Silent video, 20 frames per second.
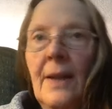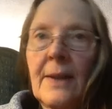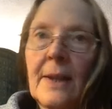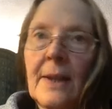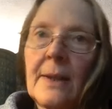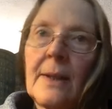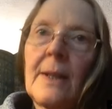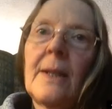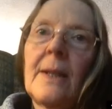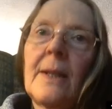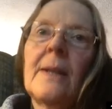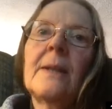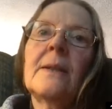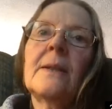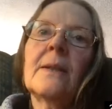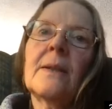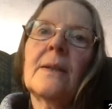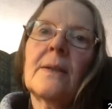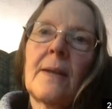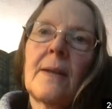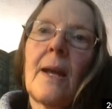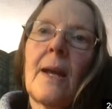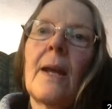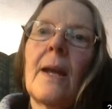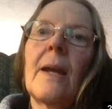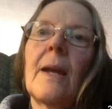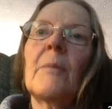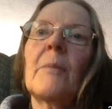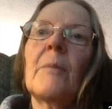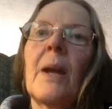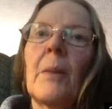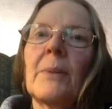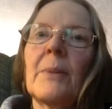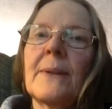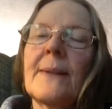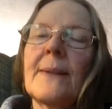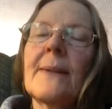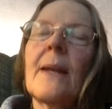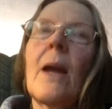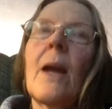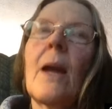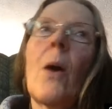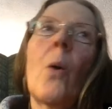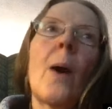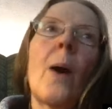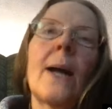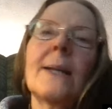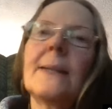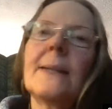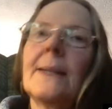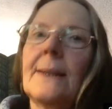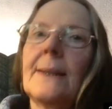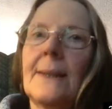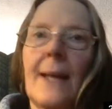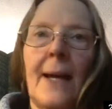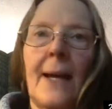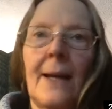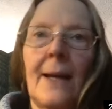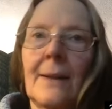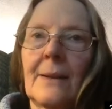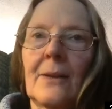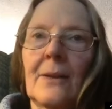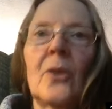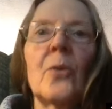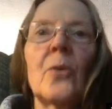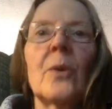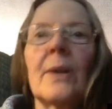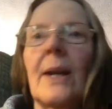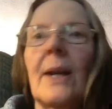the need to be able to say, oh, I did that. Look what I did.